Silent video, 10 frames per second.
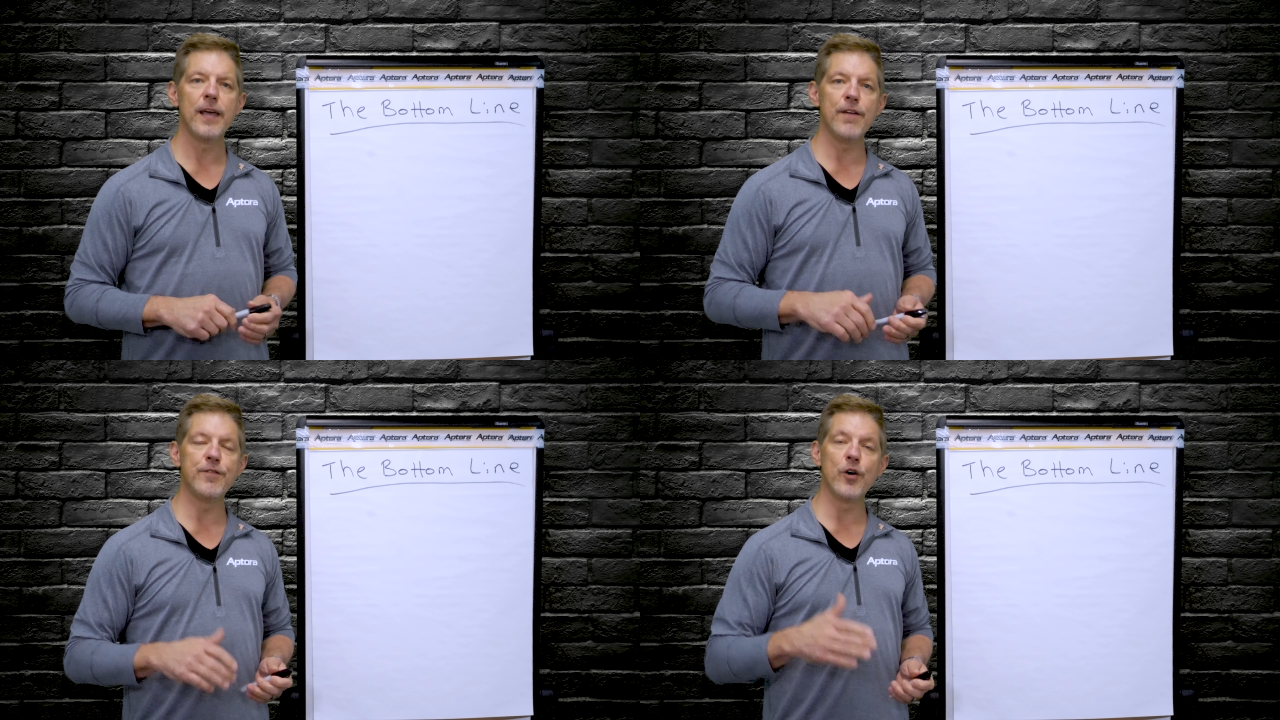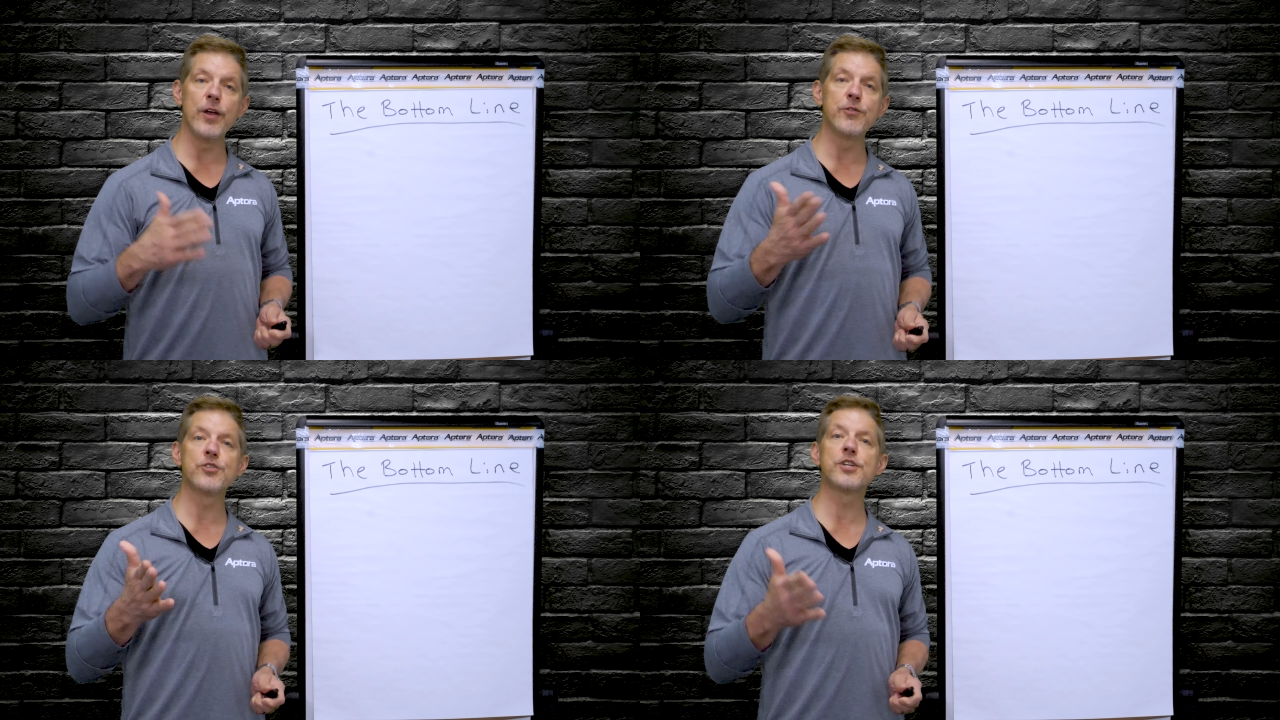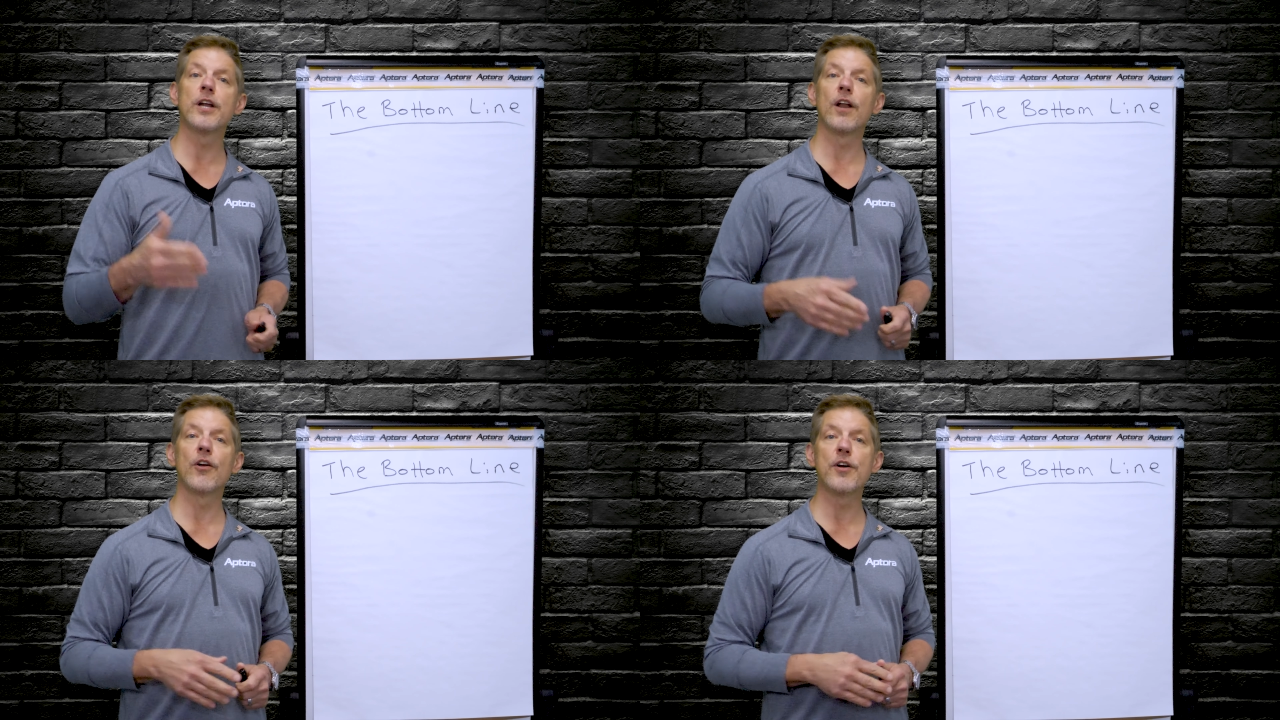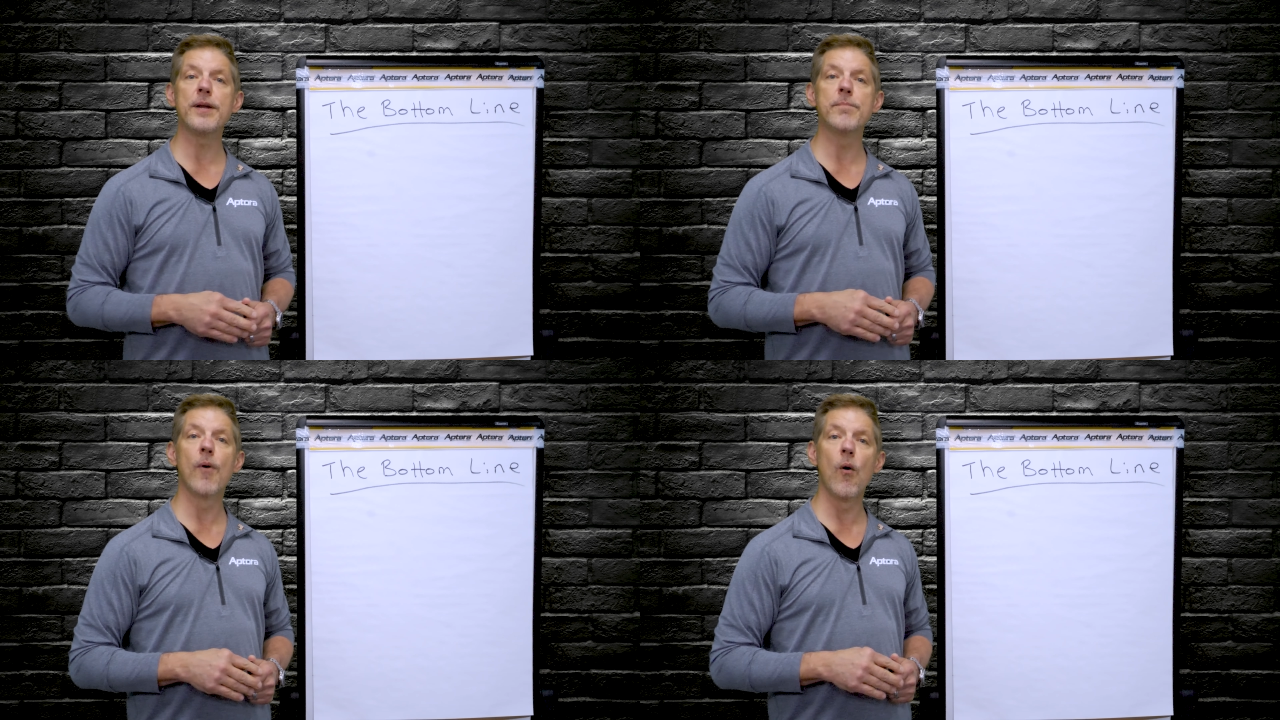If you're interested in
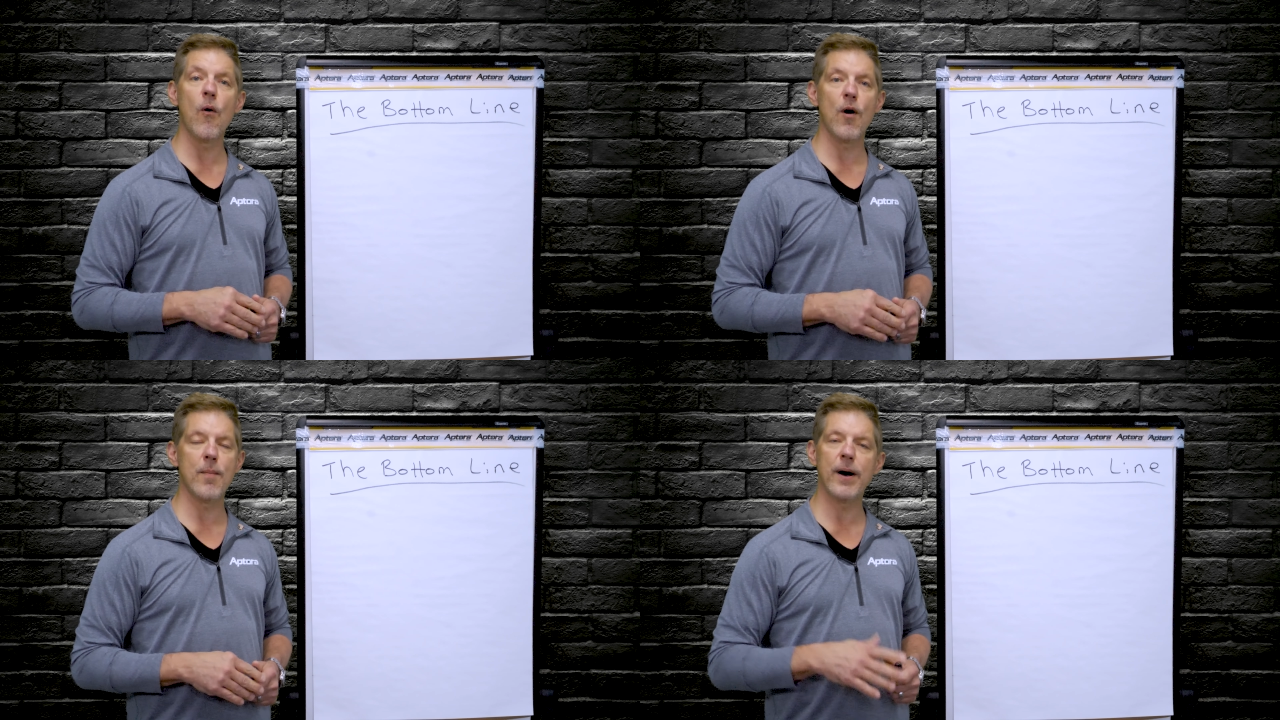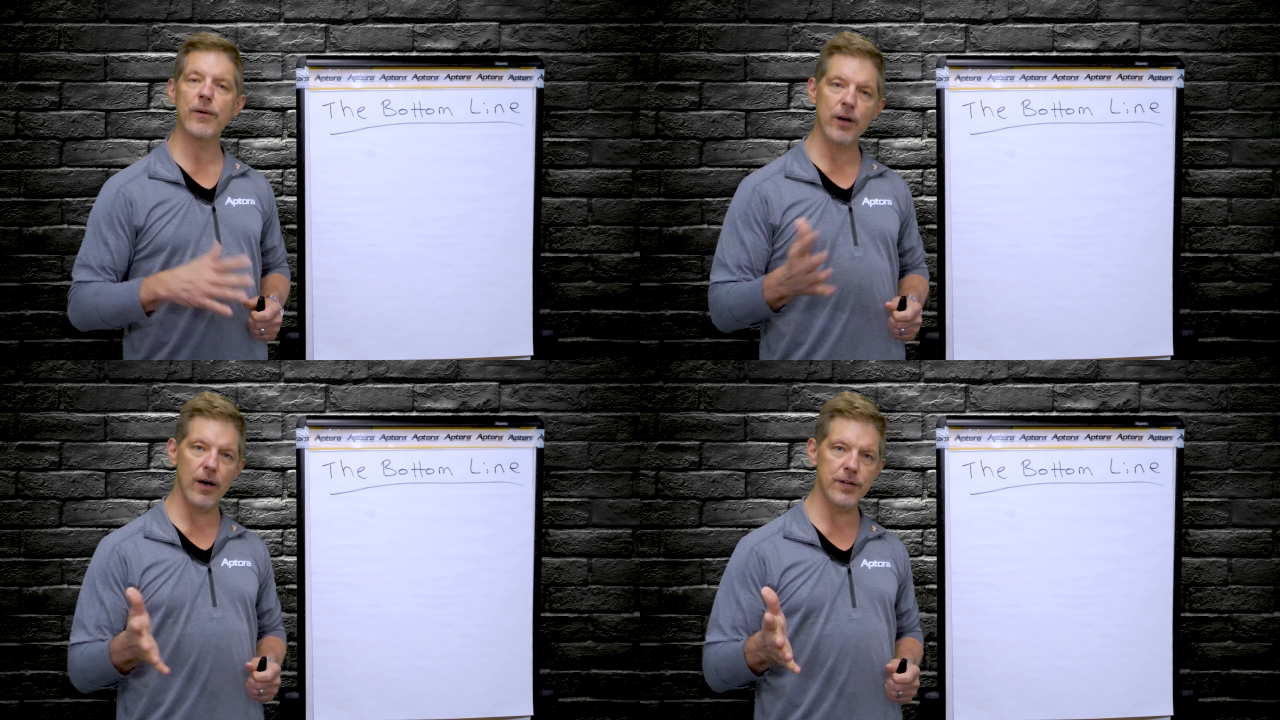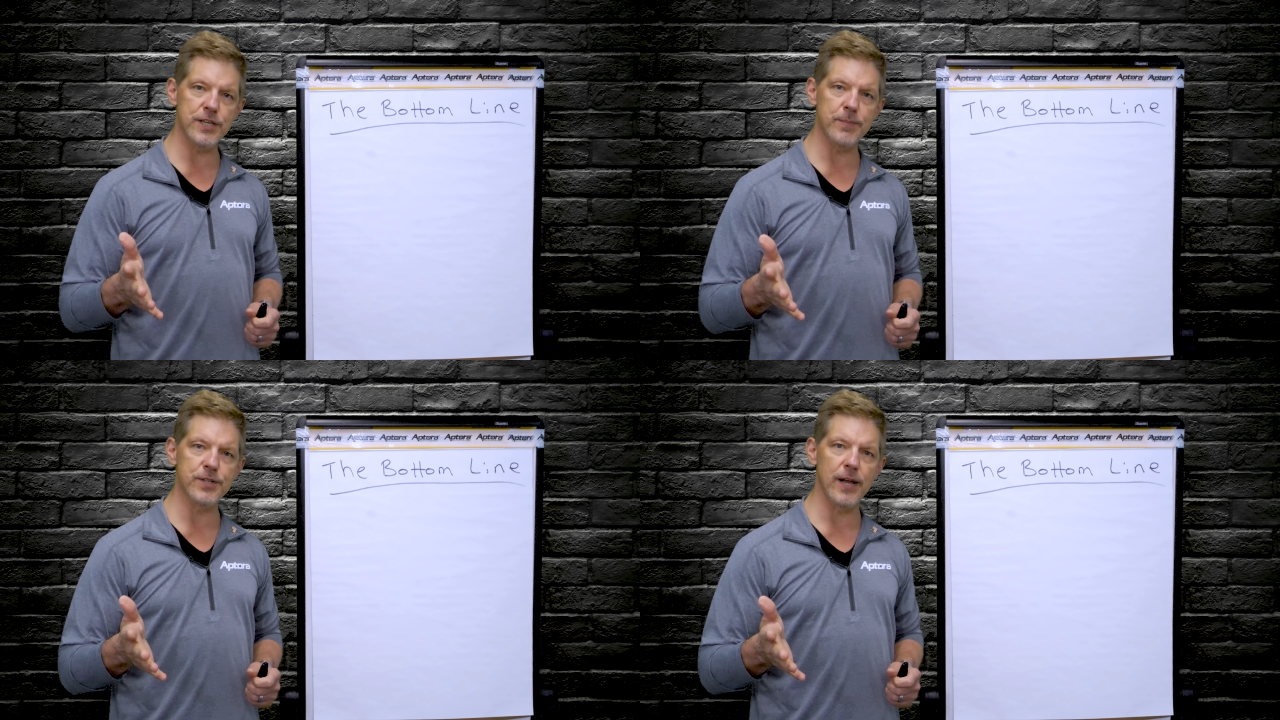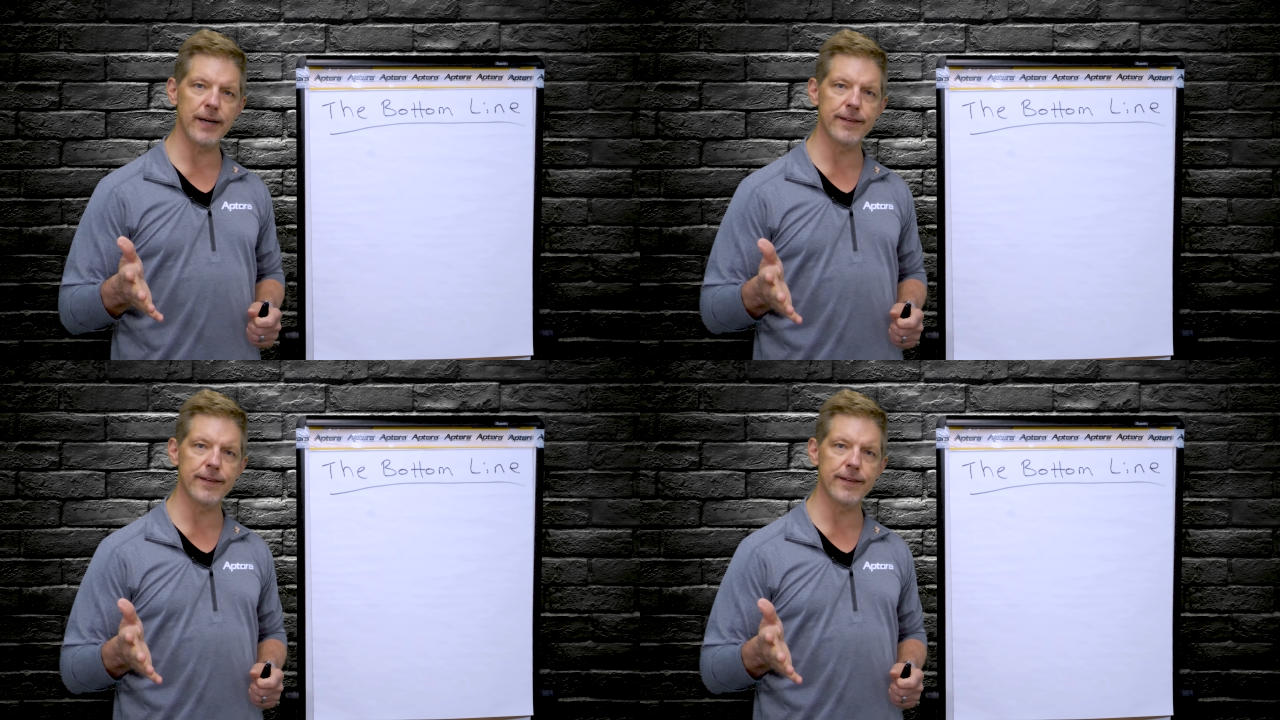learning more about concepts like